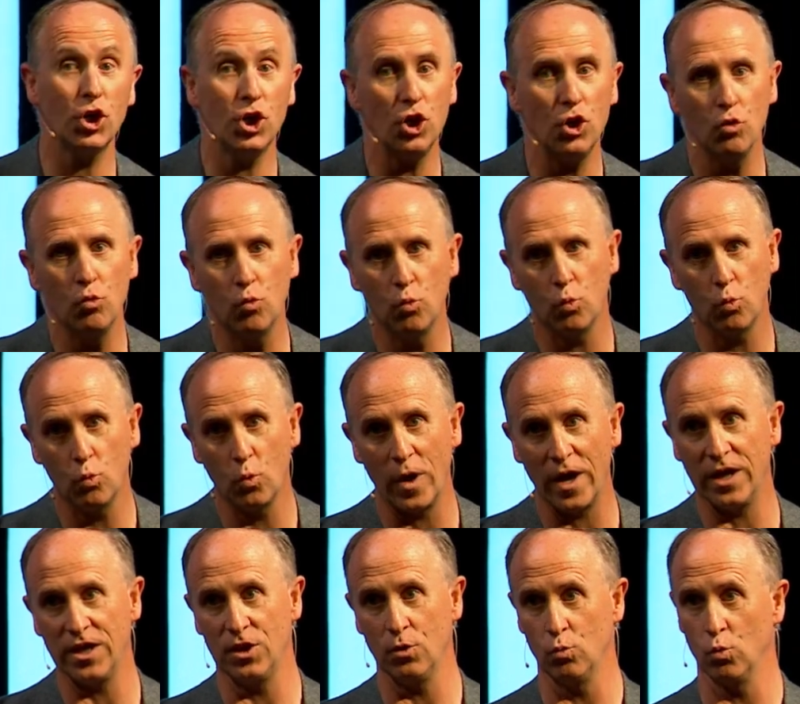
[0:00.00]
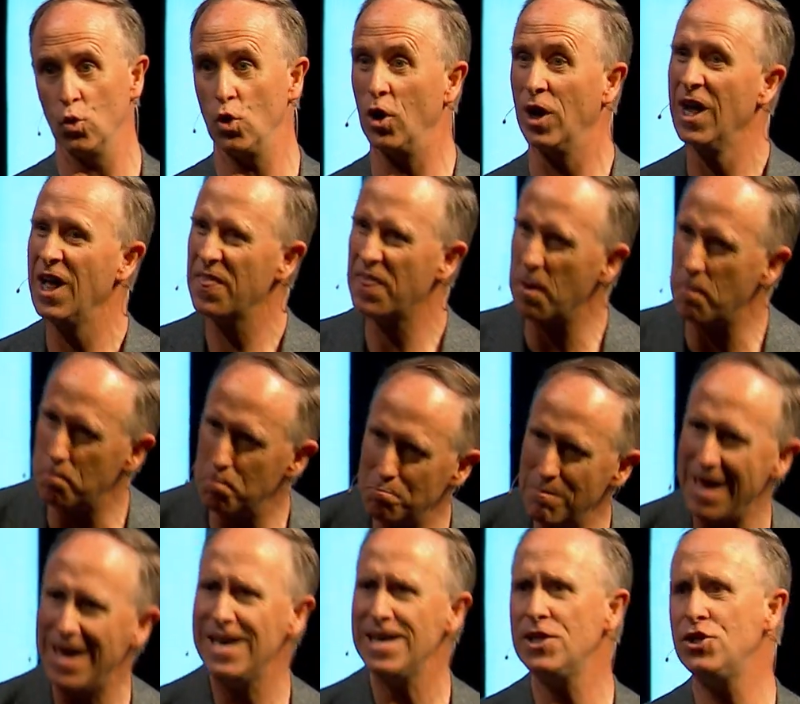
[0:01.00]
you where you were, that
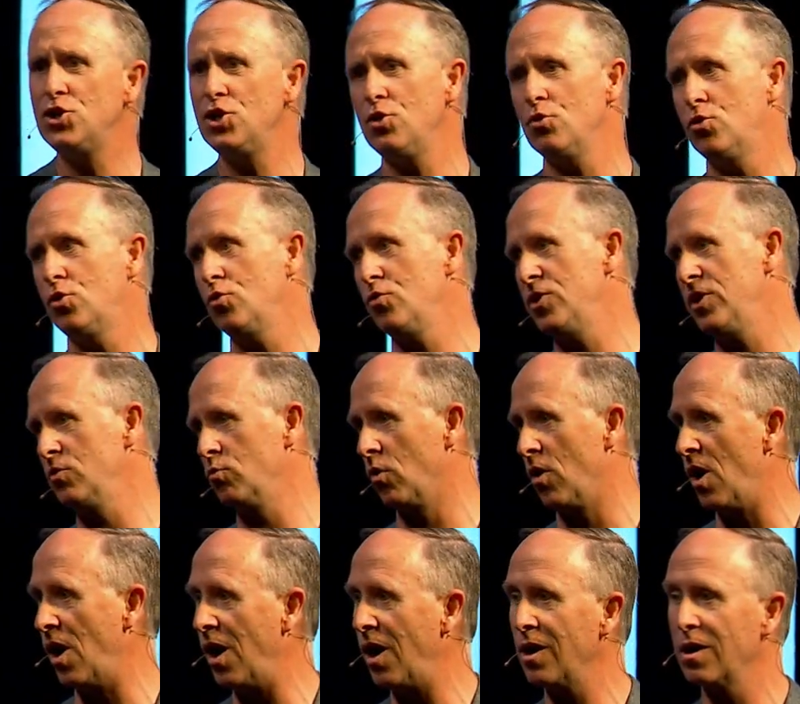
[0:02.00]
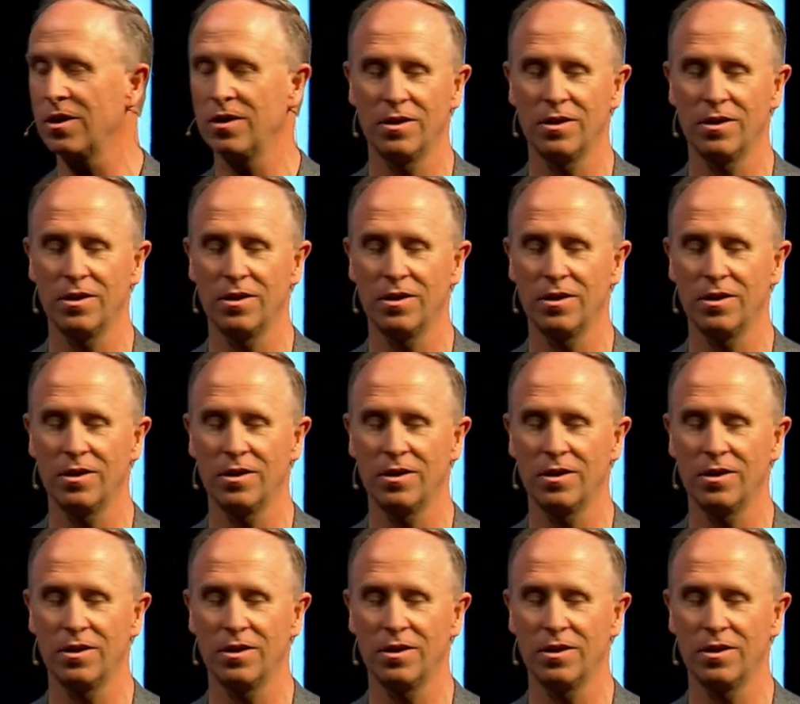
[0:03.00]
made you who you are